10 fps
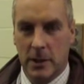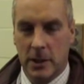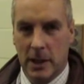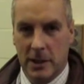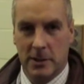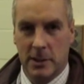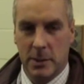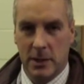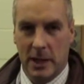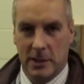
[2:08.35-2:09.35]
uh, actually
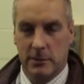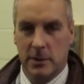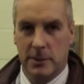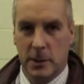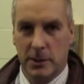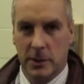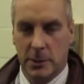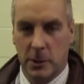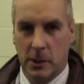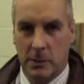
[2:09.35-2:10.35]
being actively involved in the
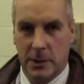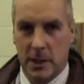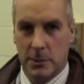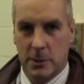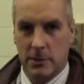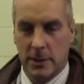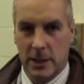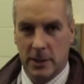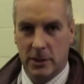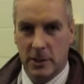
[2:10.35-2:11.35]
programme perhaps over the
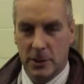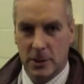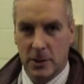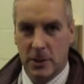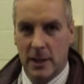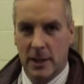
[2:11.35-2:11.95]
next year or so